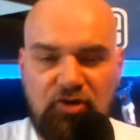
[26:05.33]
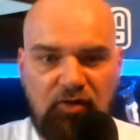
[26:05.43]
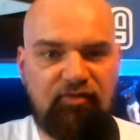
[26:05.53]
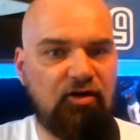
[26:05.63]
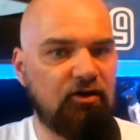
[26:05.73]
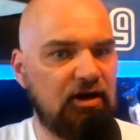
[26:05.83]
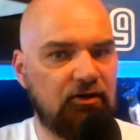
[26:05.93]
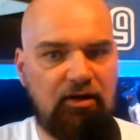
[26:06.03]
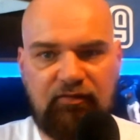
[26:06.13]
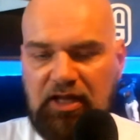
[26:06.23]
far down
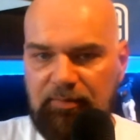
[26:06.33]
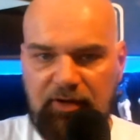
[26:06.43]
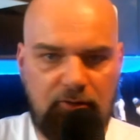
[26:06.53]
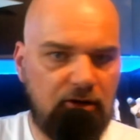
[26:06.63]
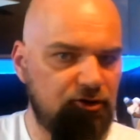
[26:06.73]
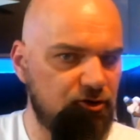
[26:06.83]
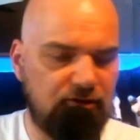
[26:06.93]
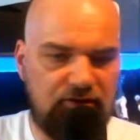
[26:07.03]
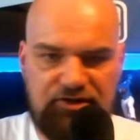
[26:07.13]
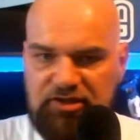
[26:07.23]
on Vladimir Guerrero Jr.
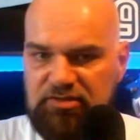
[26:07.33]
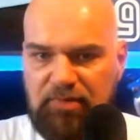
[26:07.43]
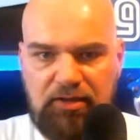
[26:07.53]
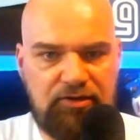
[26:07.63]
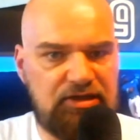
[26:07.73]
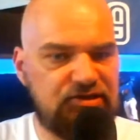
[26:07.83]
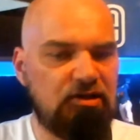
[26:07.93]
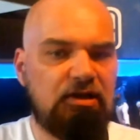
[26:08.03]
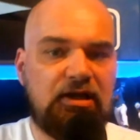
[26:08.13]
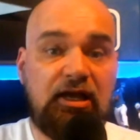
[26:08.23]
this season. My goodness,
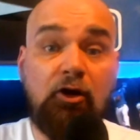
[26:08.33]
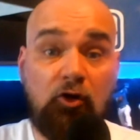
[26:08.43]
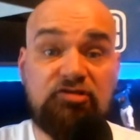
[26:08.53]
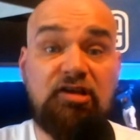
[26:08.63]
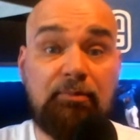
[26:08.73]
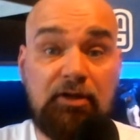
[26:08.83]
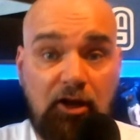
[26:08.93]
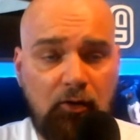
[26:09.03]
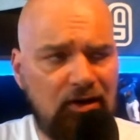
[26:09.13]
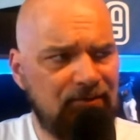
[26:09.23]
an all-time low.